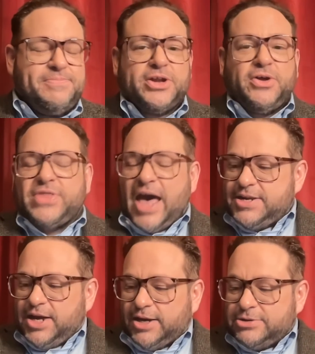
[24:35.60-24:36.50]
And on
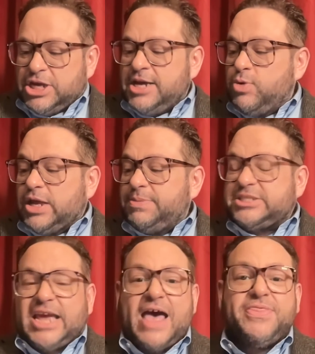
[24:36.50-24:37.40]
that note, we're going to be
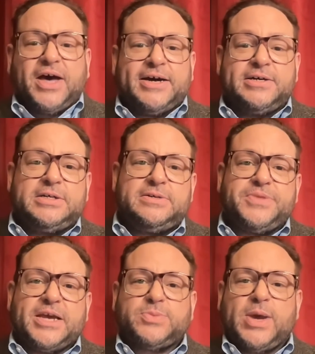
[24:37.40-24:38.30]
together
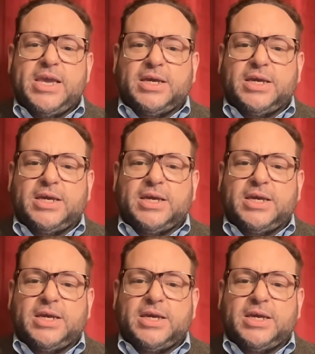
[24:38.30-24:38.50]
next week.